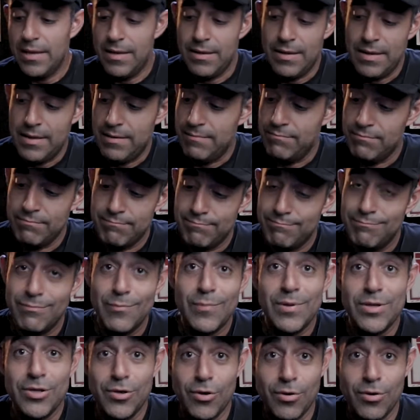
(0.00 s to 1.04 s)
and
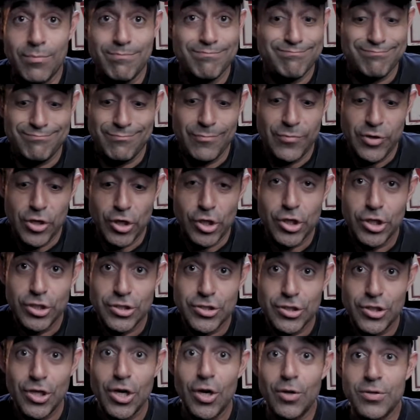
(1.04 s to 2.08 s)
you're good
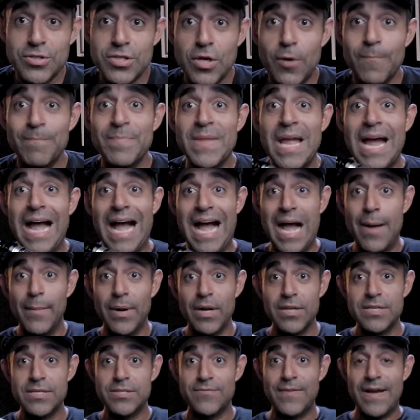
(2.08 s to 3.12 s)
to go. So I'm
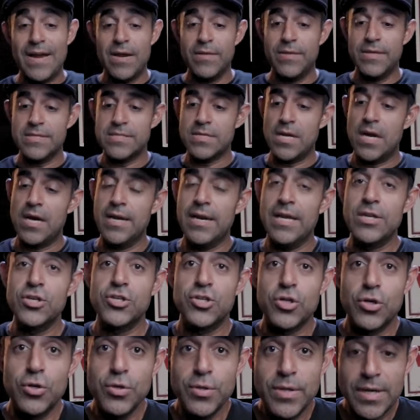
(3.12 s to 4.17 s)
gonna just fire this on and
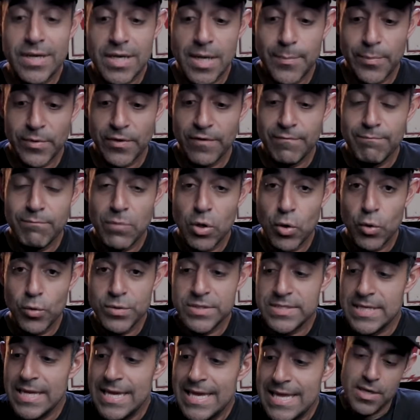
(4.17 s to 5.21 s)
show you the couple of
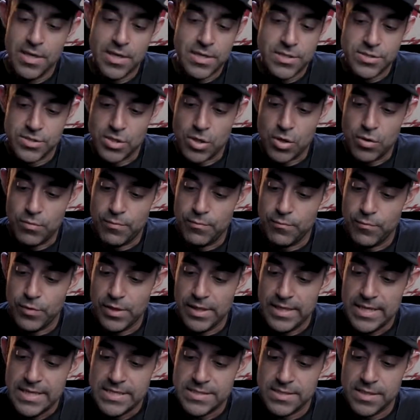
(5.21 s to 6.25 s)
modes. So
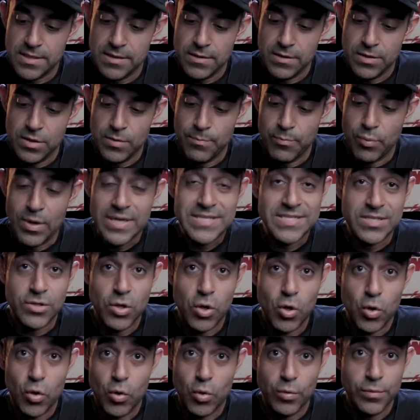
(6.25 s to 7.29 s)
really easy. You press and
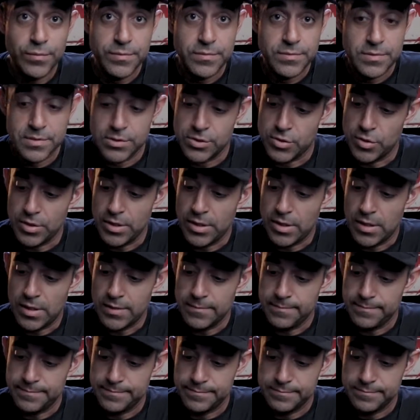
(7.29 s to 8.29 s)
hold to turn it on.